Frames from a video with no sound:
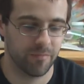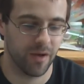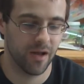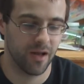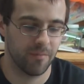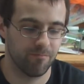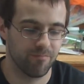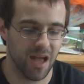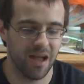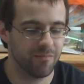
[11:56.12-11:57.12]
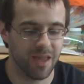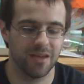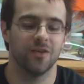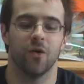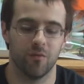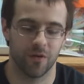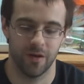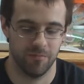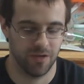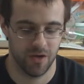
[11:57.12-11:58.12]
But I'm getting over
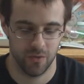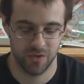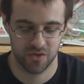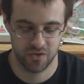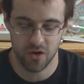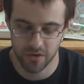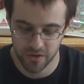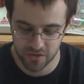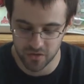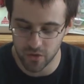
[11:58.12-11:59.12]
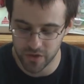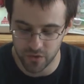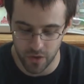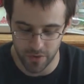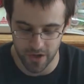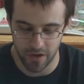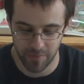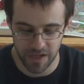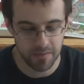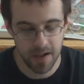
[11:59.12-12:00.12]
it. You know, it's starting slowly growing on
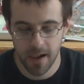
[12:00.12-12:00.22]
me.